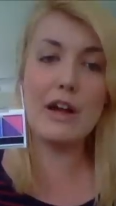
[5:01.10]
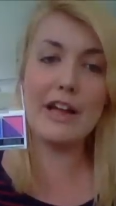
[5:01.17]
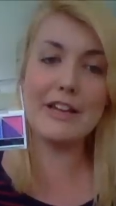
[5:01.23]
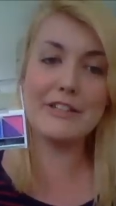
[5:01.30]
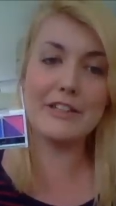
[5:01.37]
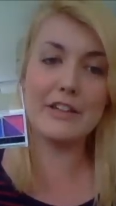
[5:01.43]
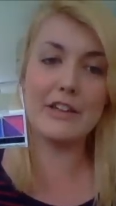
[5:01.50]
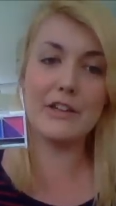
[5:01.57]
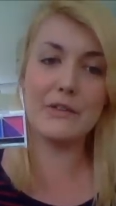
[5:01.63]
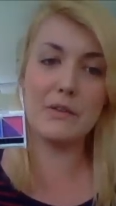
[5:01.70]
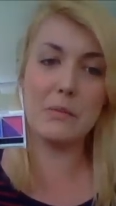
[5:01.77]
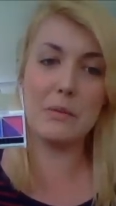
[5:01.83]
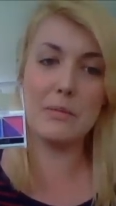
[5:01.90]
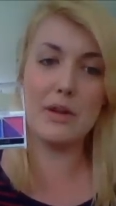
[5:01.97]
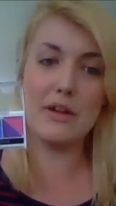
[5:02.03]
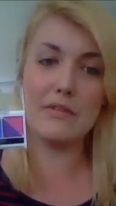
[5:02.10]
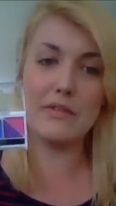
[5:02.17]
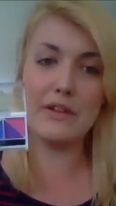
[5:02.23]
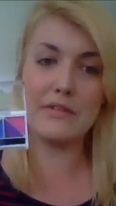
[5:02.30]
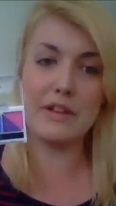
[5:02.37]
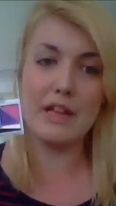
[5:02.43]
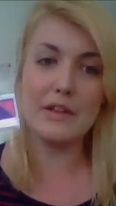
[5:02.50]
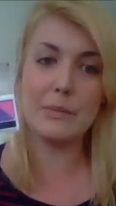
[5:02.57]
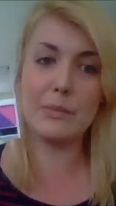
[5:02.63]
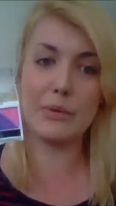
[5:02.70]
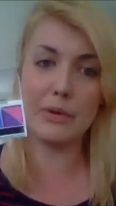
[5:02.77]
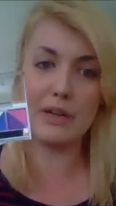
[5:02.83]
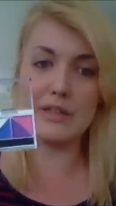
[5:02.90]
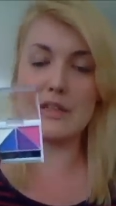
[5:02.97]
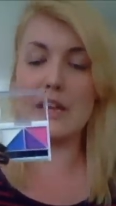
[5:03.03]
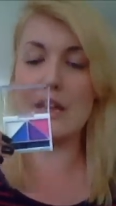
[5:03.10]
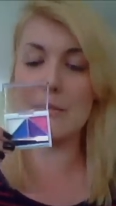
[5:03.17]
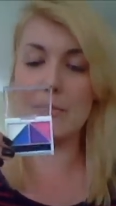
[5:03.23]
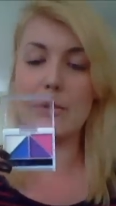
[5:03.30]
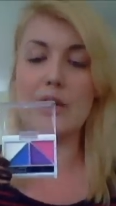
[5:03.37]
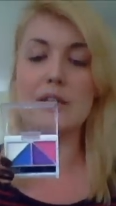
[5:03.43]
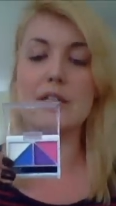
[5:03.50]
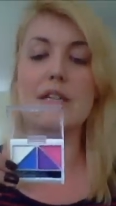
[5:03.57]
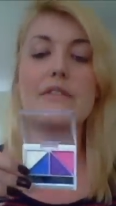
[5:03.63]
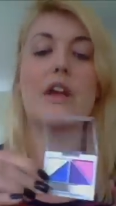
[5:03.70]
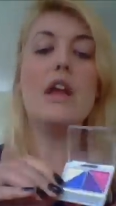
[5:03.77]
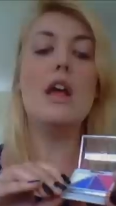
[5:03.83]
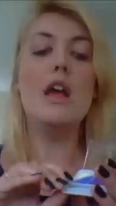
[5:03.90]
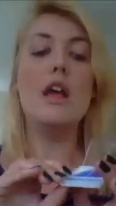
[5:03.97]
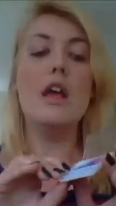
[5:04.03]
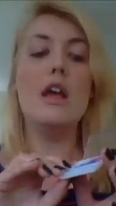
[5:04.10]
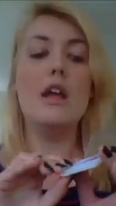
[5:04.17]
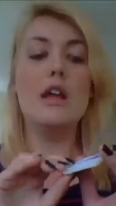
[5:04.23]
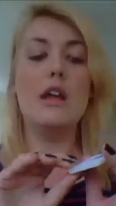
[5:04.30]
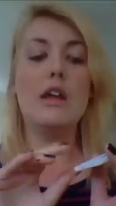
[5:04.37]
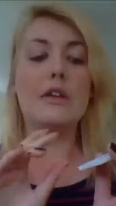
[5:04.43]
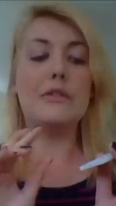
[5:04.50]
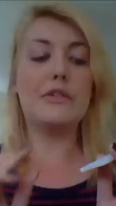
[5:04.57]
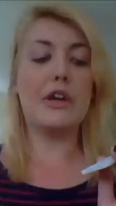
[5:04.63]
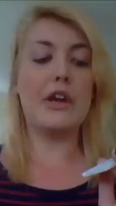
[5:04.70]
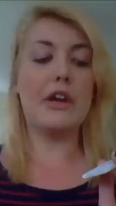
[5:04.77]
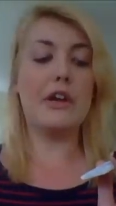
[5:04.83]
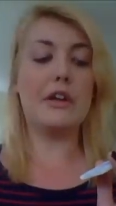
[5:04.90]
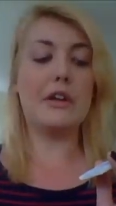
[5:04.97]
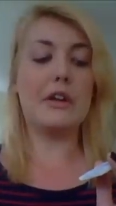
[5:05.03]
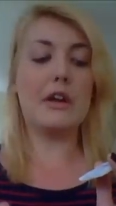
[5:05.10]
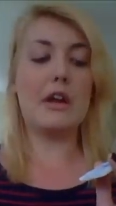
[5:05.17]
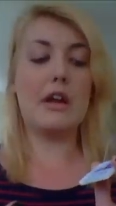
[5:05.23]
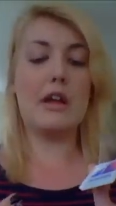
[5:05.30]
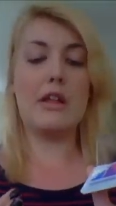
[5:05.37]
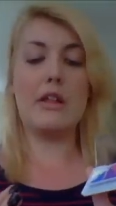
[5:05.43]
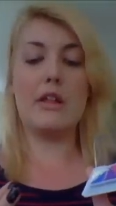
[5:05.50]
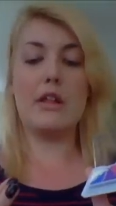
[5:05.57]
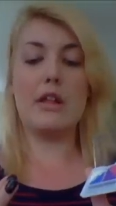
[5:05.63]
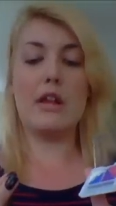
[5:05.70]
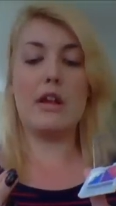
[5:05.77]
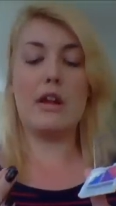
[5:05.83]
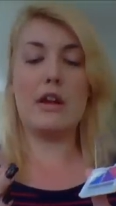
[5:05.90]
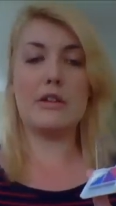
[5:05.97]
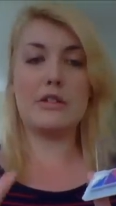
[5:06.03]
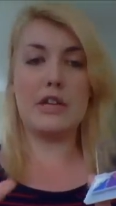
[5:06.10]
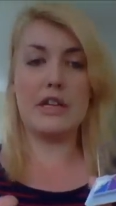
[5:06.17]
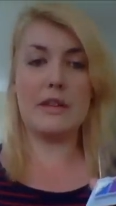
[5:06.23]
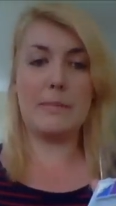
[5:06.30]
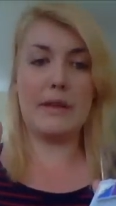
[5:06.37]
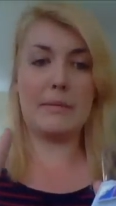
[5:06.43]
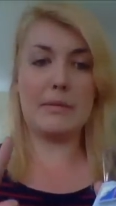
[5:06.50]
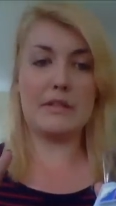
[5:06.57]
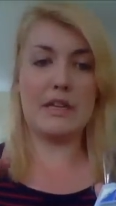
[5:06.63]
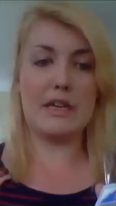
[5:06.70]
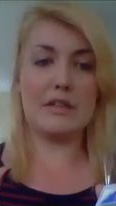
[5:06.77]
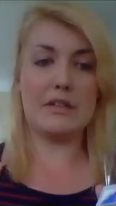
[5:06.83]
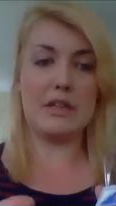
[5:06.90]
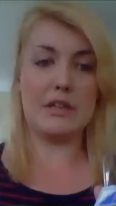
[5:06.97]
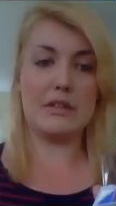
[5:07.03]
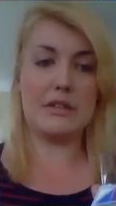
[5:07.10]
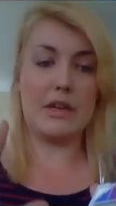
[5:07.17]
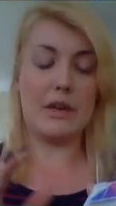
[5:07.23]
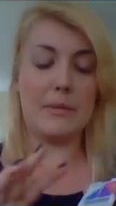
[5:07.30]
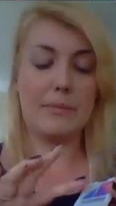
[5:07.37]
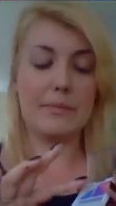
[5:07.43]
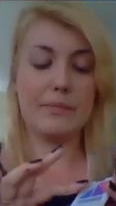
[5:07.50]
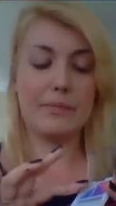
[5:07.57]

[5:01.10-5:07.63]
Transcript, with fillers: eyeshadows for £1.50. That's pretty impressive. So, I'll show you the pigmentation. So,